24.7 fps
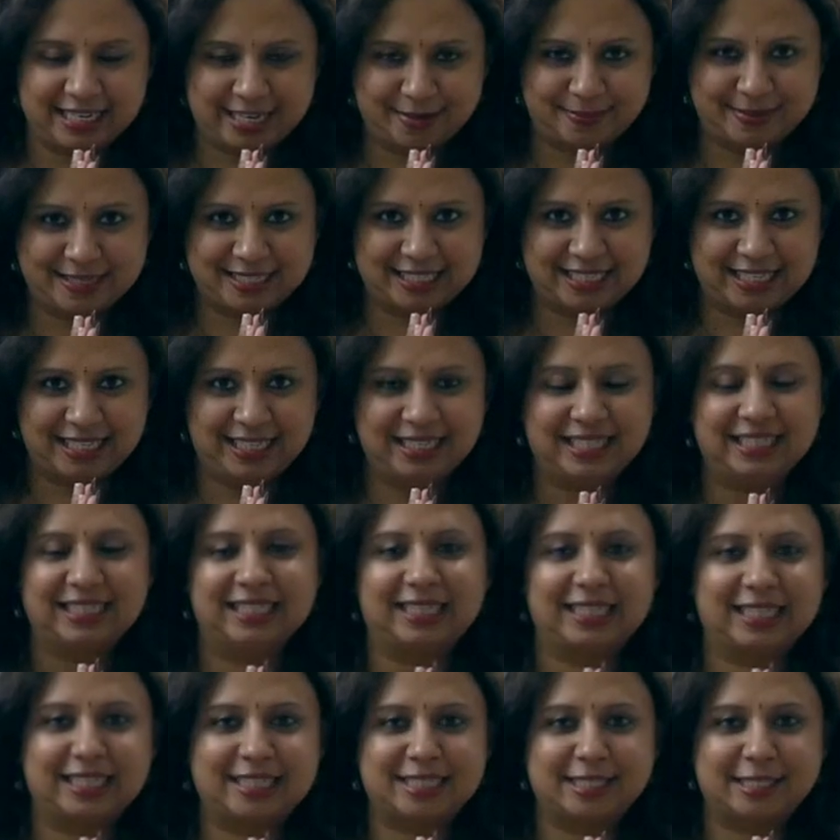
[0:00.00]
Namaste,
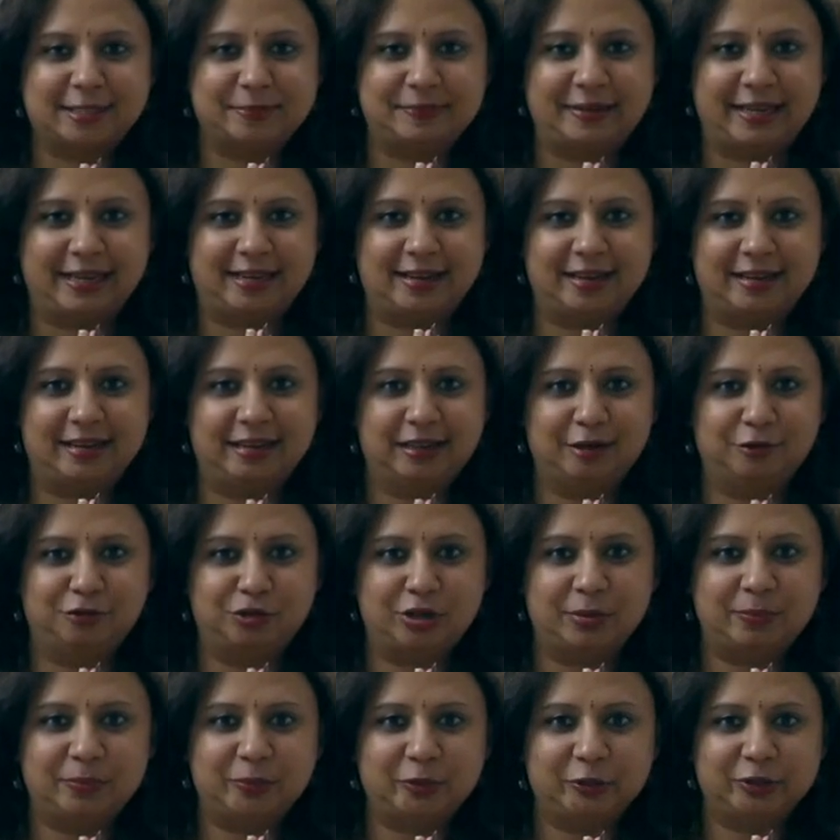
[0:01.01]
this is Mekhala here
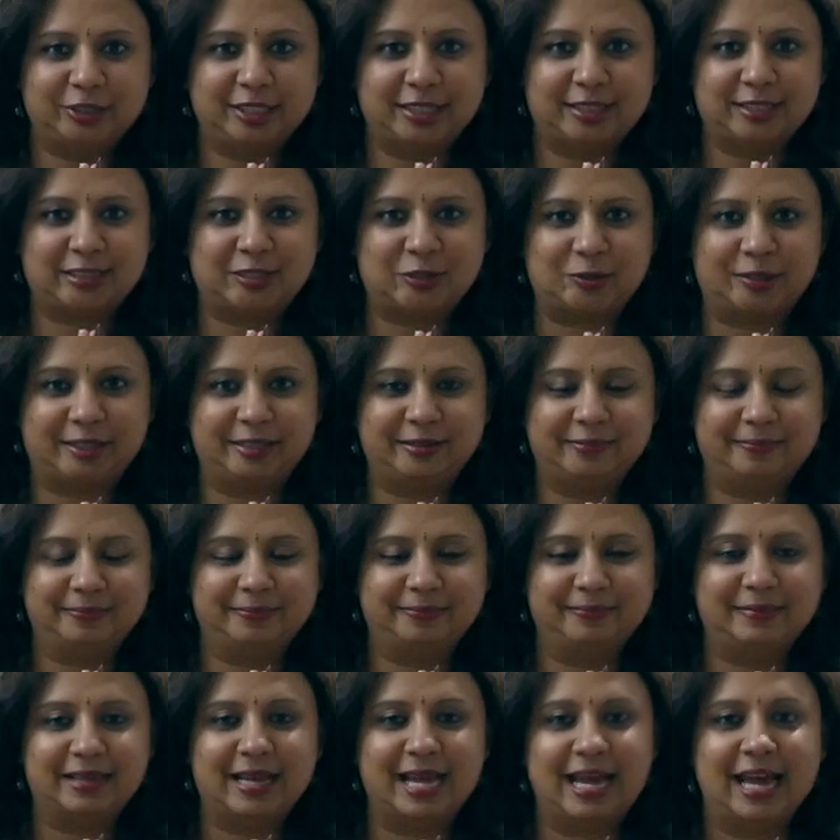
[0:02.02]
from poojas.in.
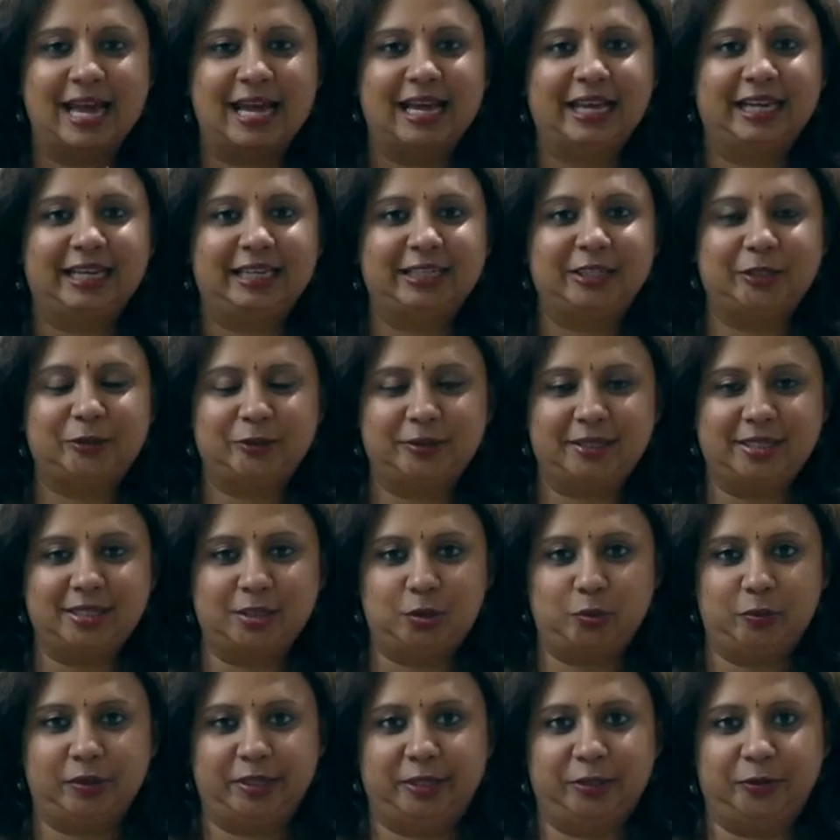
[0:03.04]
In
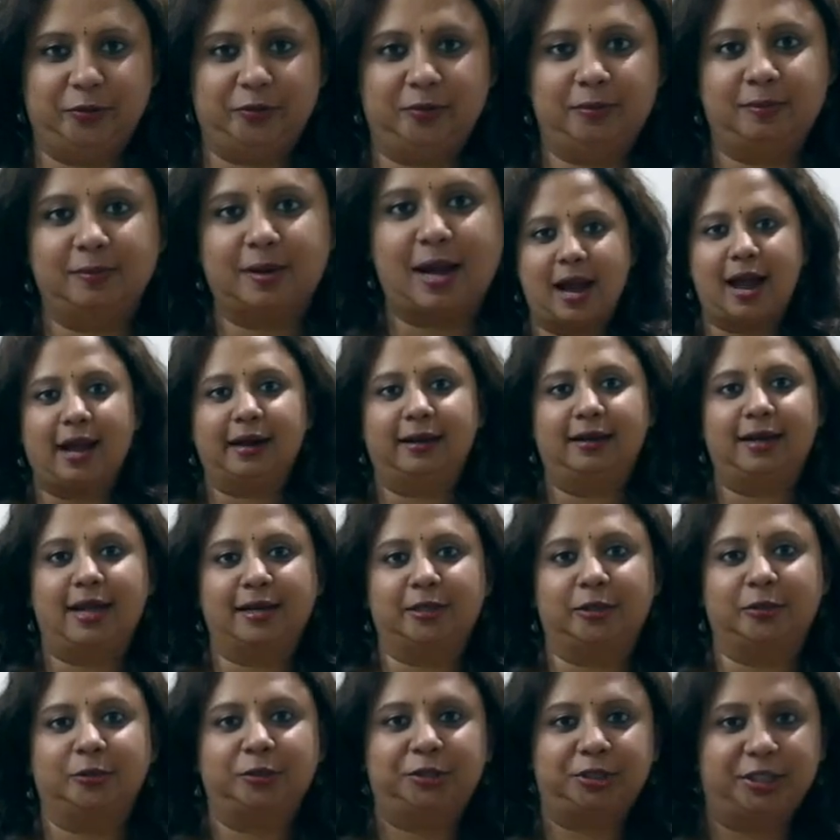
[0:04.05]
today's video, I'd
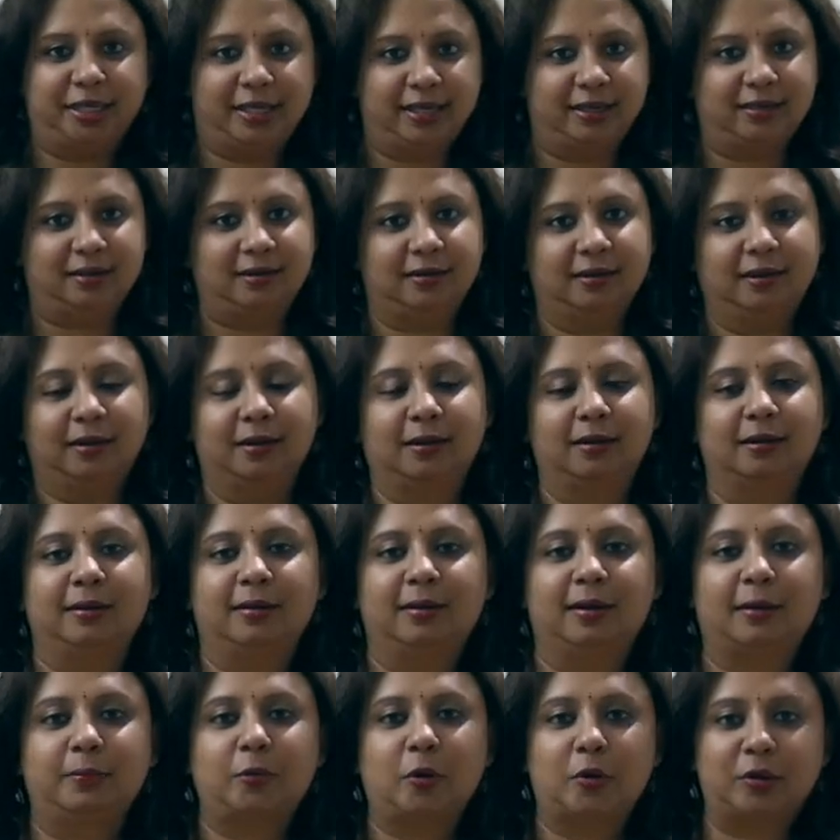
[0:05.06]
like to share uh,
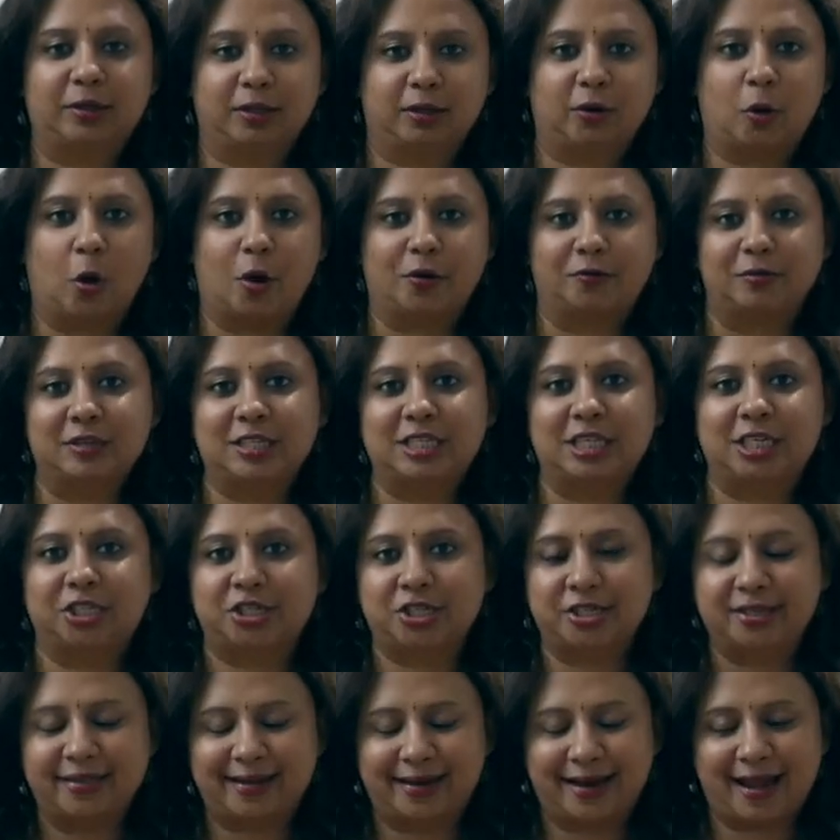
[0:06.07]
about a
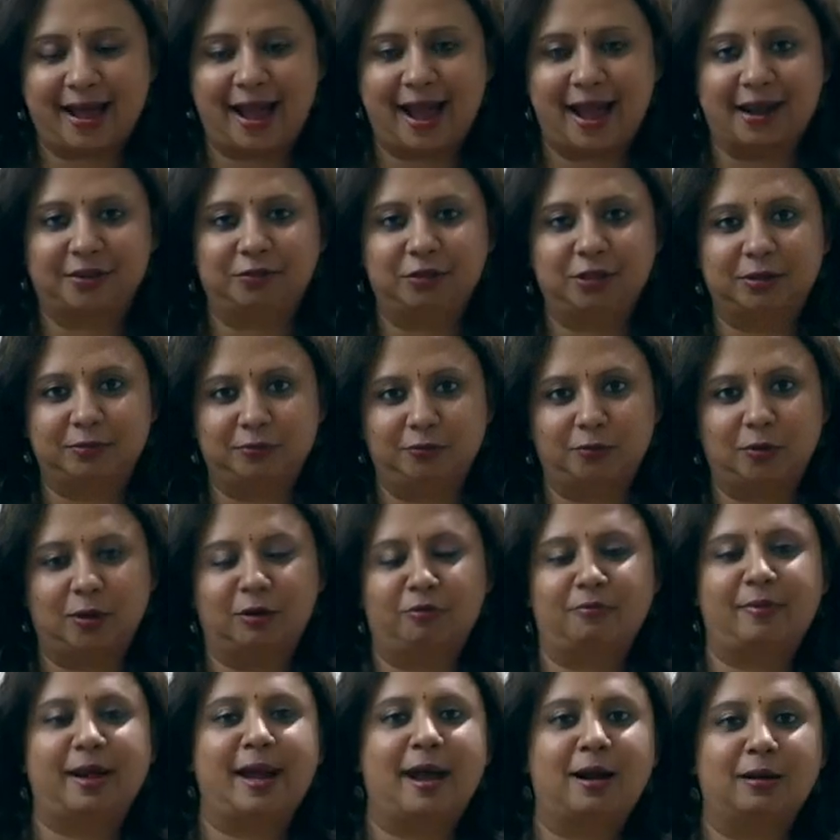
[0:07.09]
conversation that I had with one
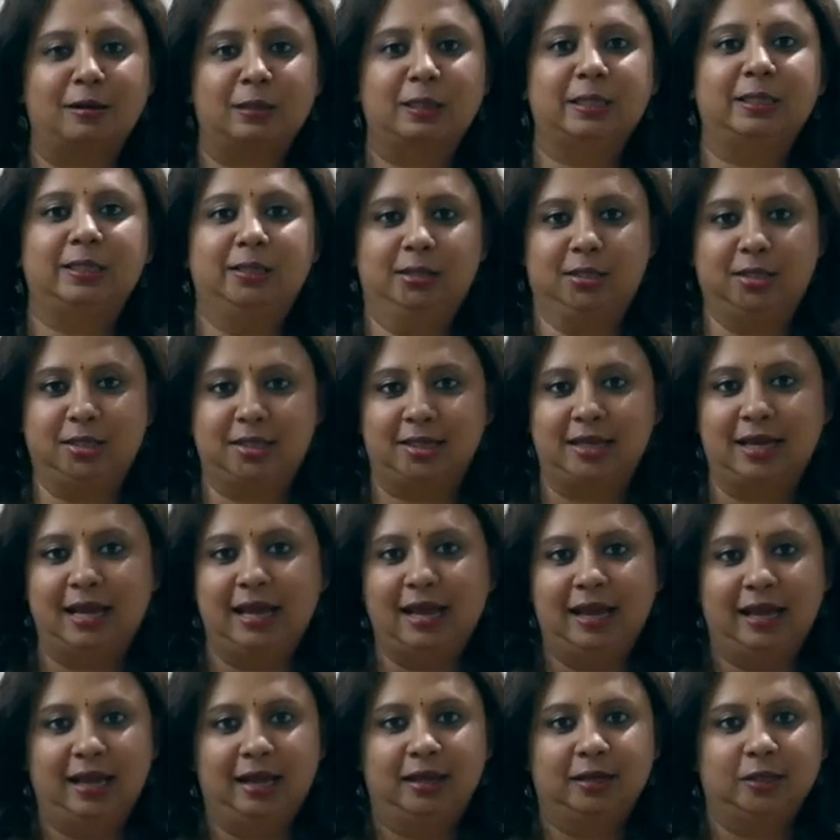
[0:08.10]
of my uncles.
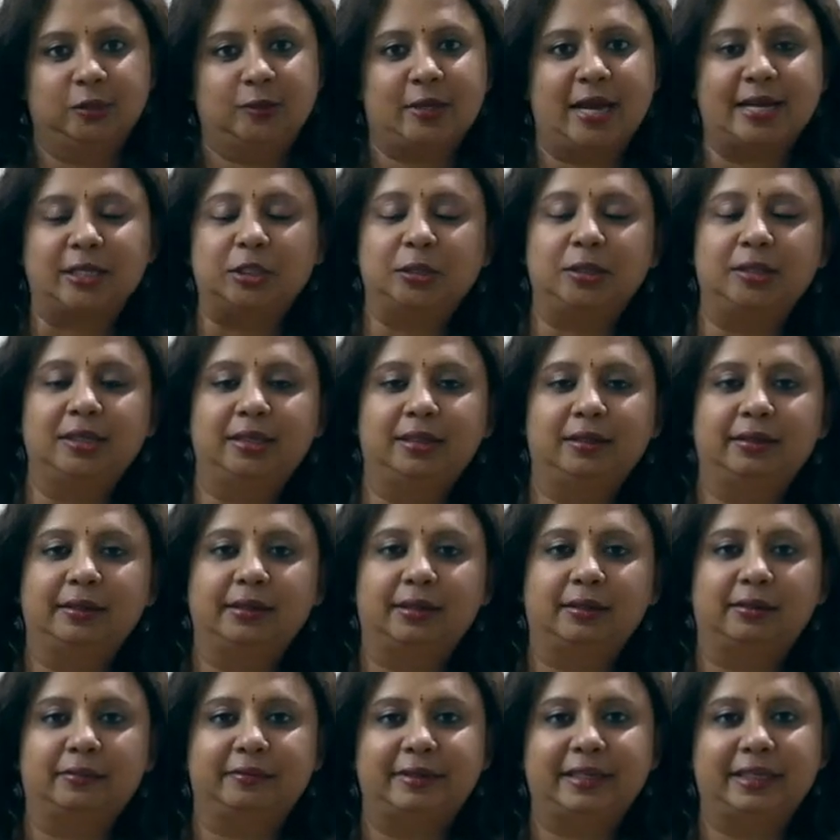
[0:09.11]
So
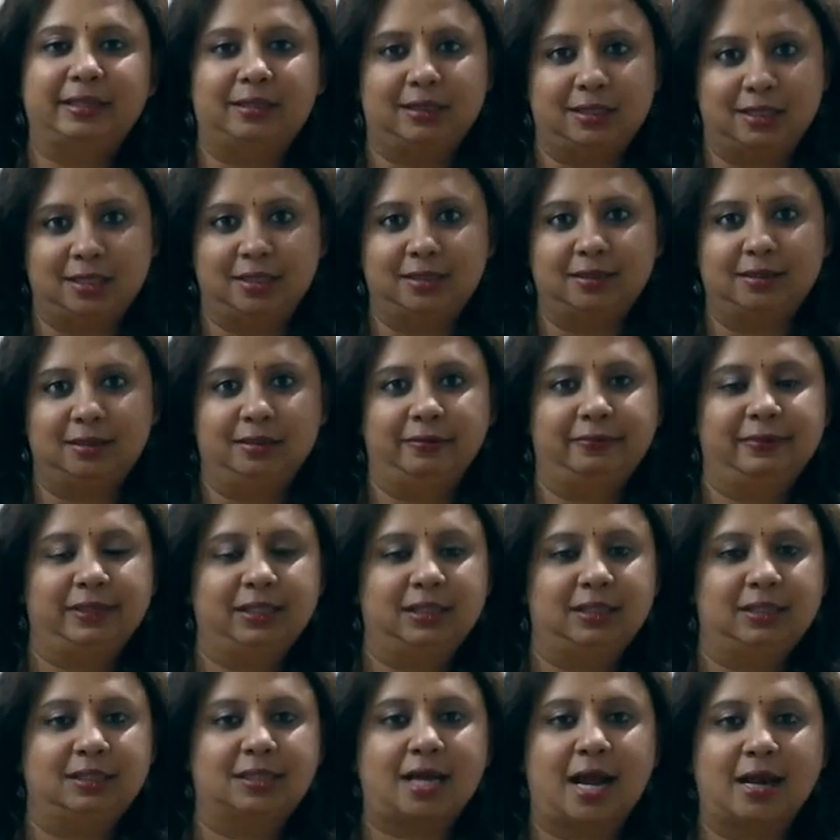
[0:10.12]
actually, uh, very recently
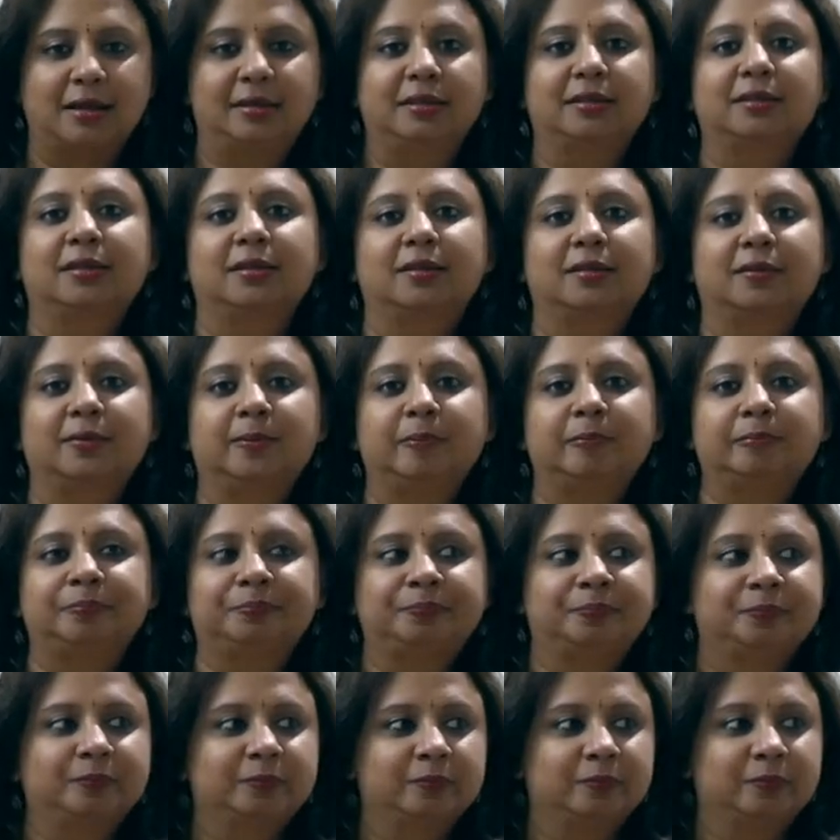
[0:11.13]
we sighted a
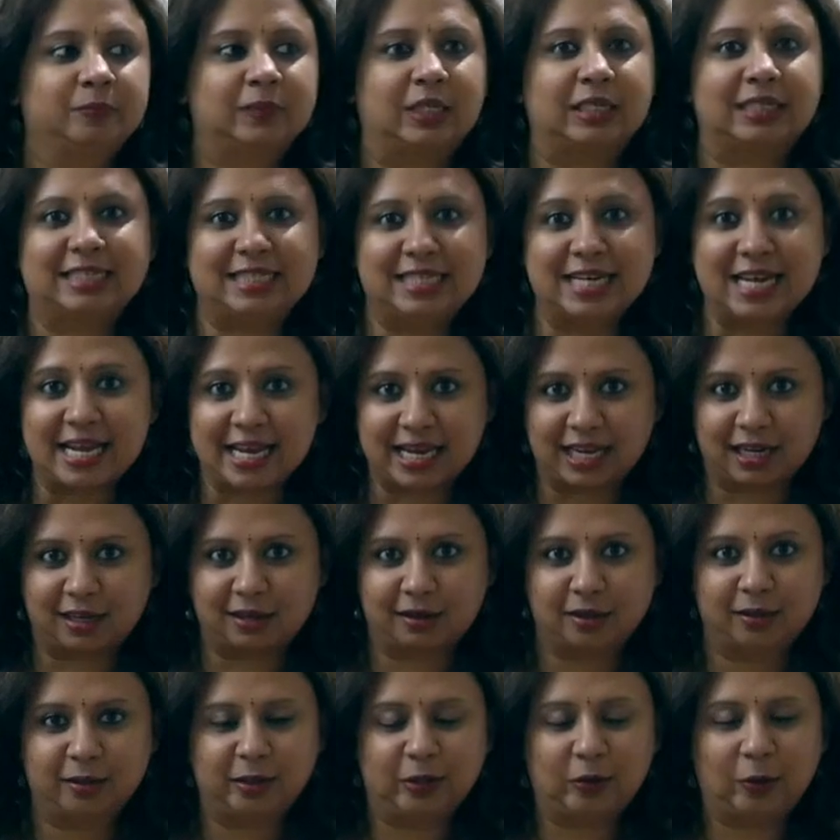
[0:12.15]

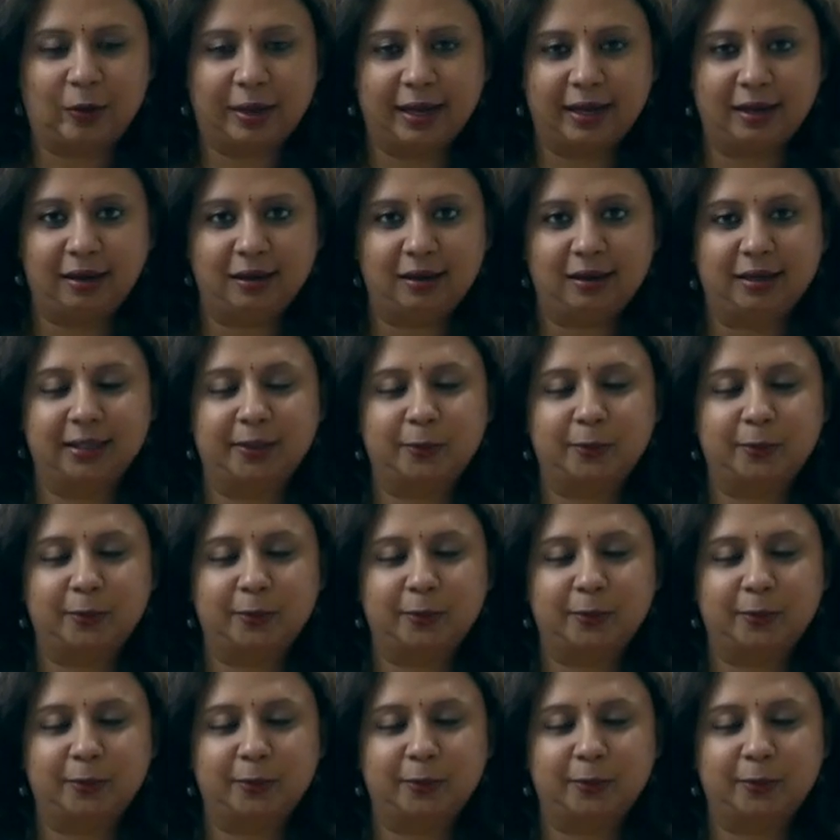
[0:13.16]
snake, okay?